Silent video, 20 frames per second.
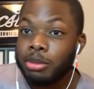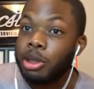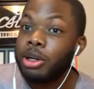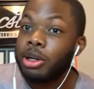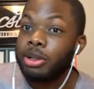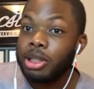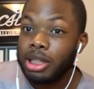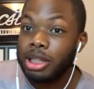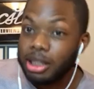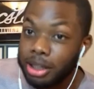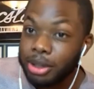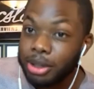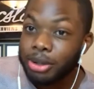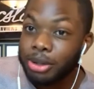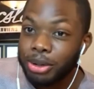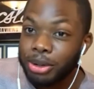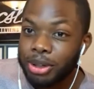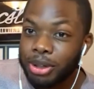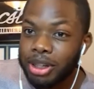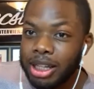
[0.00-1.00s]

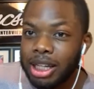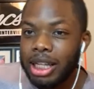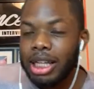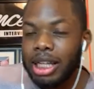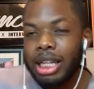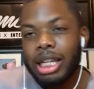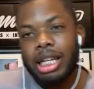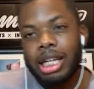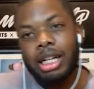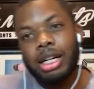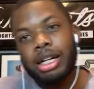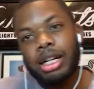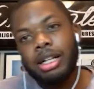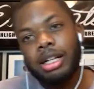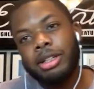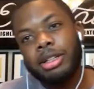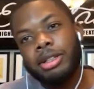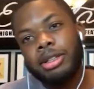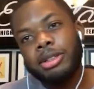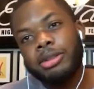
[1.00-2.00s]
altogether.
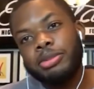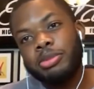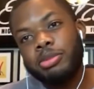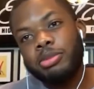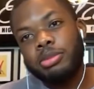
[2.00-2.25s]
I